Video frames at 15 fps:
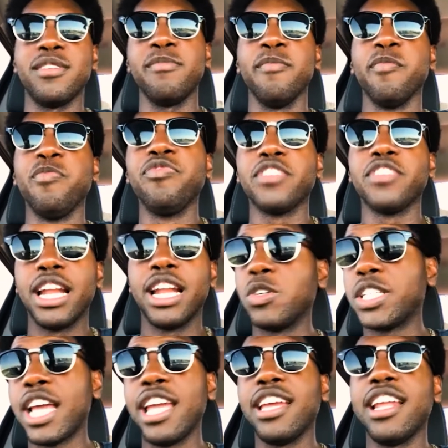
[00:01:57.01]
And I was
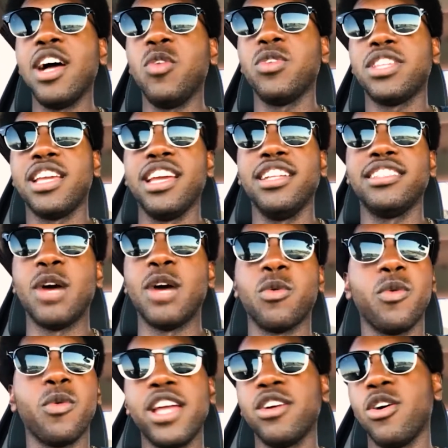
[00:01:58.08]
hanging out with kids that were
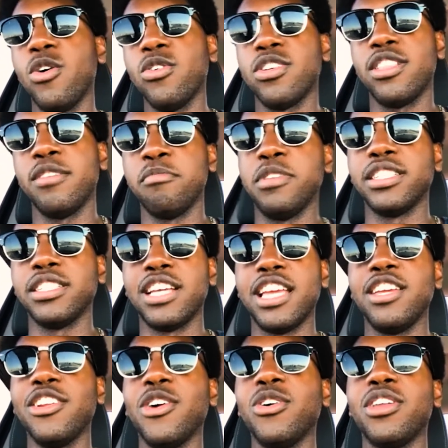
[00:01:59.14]
way older than me. You know,
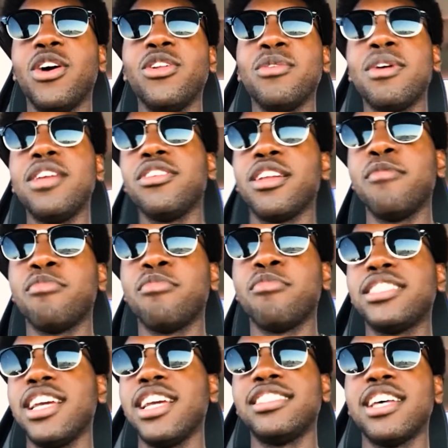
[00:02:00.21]
the only way you can impress
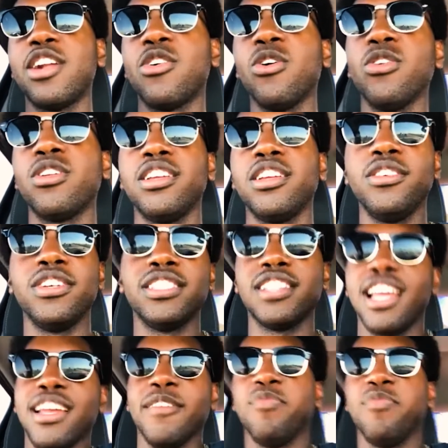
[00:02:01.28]
kids that are older than you is like
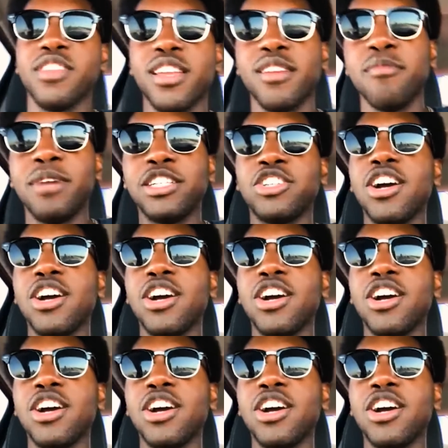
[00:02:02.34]
by trying to do